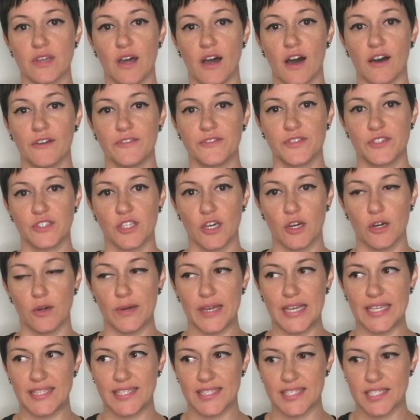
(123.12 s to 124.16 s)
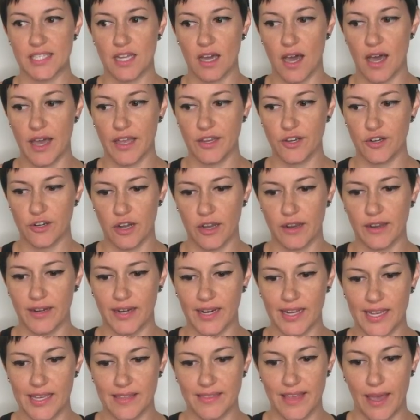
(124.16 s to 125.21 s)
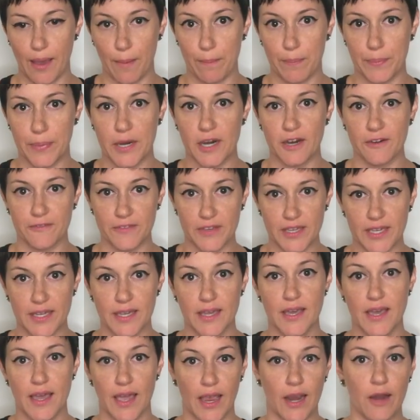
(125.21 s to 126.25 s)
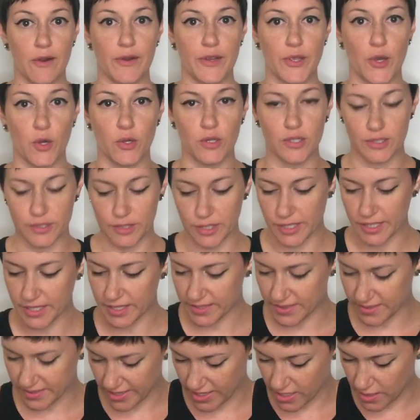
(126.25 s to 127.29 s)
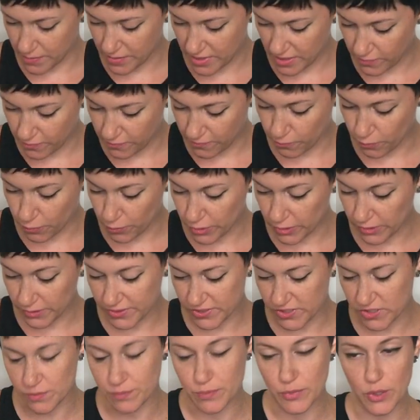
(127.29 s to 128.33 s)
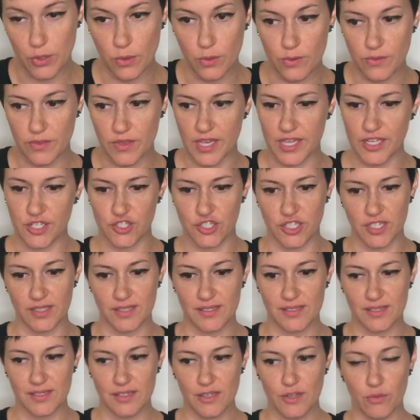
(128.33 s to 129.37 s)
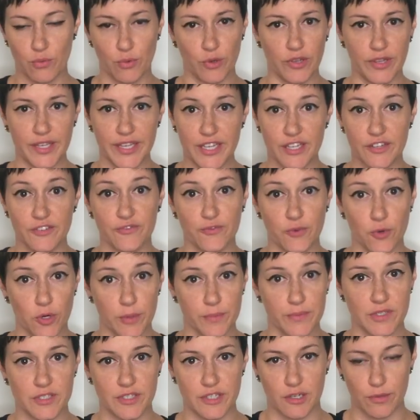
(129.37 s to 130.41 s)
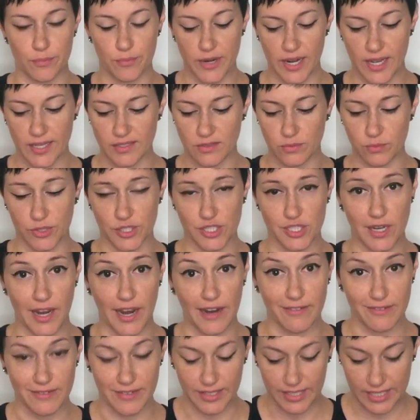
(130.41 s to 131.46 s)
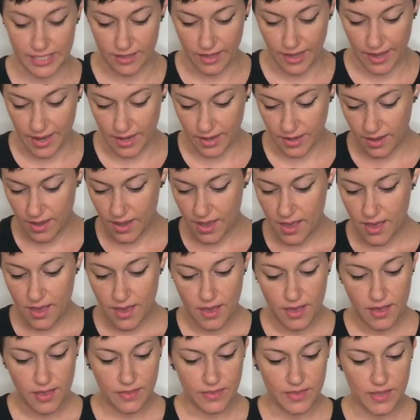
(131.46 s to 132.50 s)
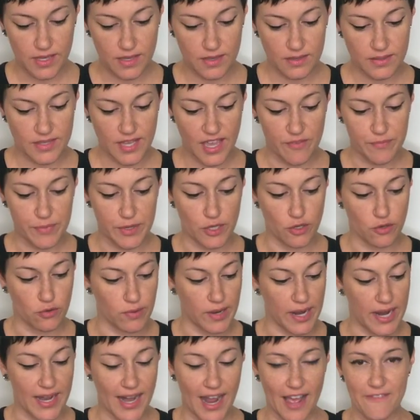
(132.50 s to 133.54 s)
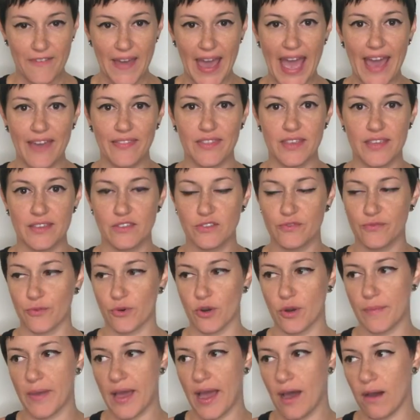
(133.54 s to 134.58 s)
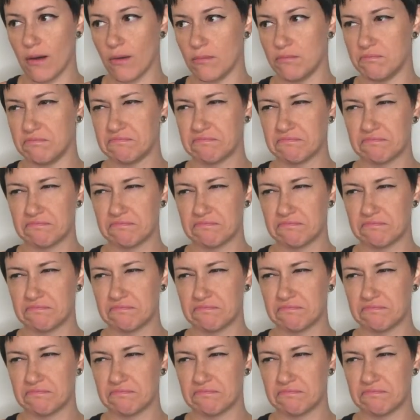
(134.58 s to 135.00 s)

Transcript: off, so it's not, you're not going to get that puffy areola look. It's going to be real smooth and just really conforms to your breast, which I really like. These have been great. I've had these for about,